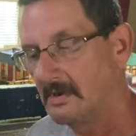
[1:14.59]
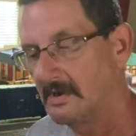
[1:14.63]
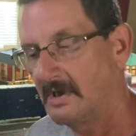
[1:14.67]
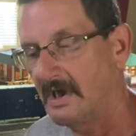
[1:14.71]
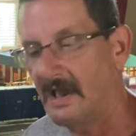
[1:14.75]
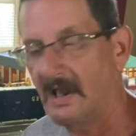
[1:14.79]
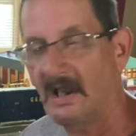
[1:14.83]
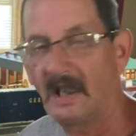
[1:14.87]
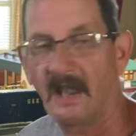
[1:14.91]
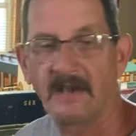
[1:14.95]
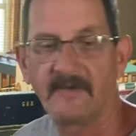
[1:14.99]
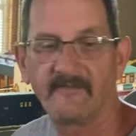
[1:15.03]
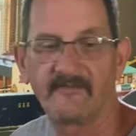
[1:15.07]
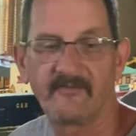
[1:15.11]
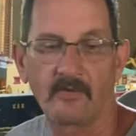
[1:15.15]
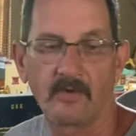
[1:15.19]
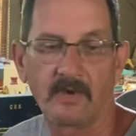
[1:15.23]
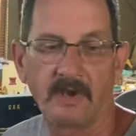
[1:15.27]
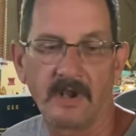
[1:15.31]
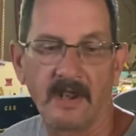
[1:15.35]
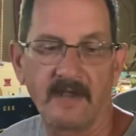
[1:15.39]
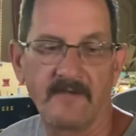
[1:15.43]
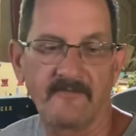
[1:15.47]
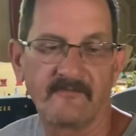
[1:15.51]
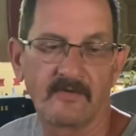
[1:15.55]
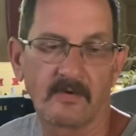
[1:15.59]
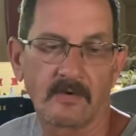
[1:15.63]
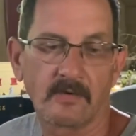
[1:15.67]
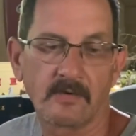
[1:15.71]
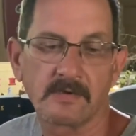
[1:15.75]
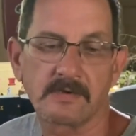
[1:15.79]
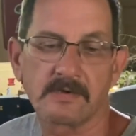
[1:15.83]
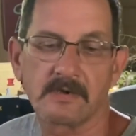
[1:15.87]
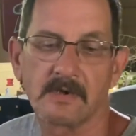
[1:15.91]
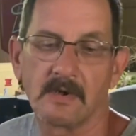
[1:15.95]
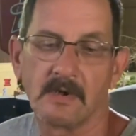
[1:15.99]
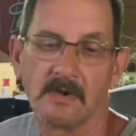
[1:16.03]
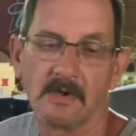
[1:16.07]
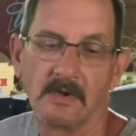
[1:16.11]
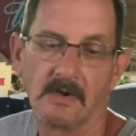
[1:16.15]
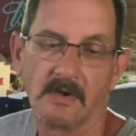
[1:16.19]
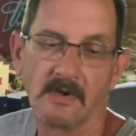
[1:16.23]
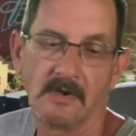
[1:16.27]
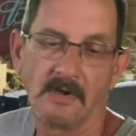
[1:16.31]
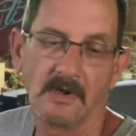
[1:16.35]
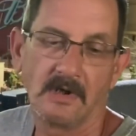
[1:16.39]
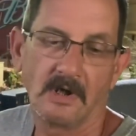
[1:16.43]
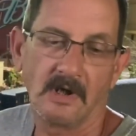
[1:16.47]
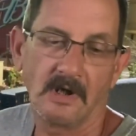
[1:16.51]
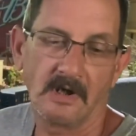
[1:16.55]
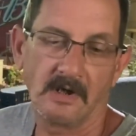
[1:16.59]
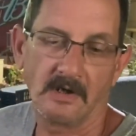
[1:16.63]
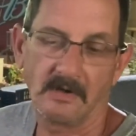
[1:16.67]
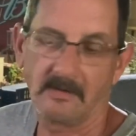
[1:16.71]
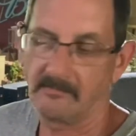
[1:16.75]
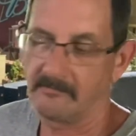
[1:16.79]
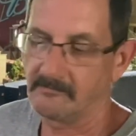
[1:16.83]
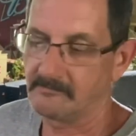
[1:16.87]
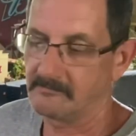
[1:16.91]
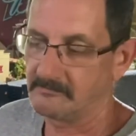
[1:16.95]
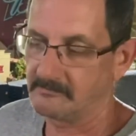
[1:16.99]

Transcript: I like the 48 footers, um,